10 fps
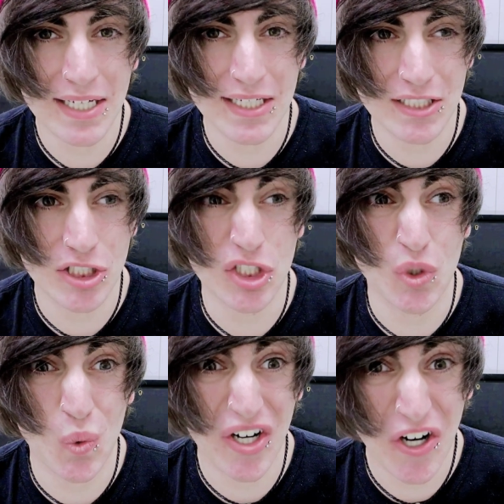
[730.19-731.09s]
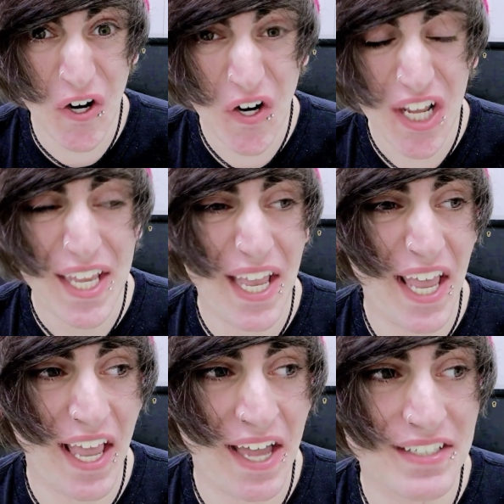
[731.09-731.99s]
addicted to Twitter
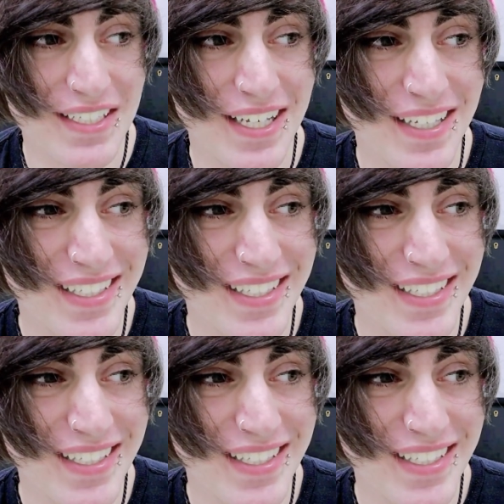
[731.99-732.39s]
and